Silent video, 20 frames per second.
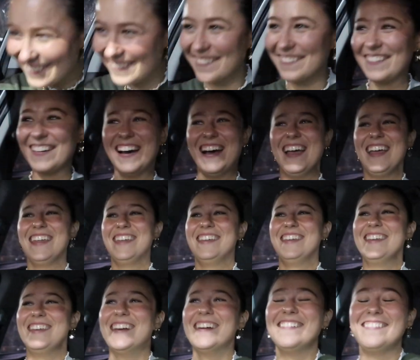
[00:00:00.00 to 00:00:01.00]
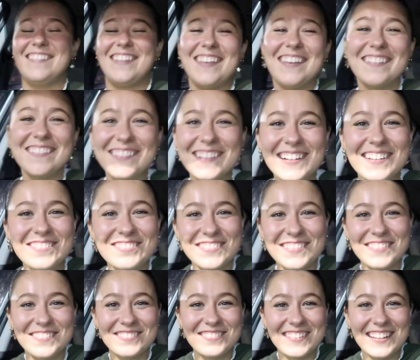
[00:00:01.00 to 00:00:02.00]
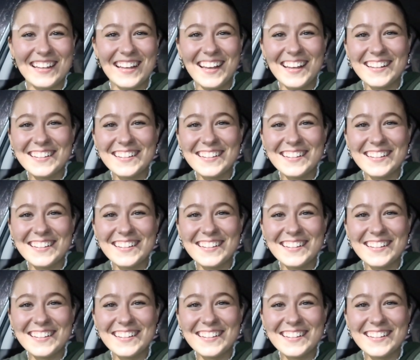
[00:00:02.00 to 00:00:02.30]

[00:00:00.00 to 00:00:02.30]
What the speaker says: What? No, you are perfect.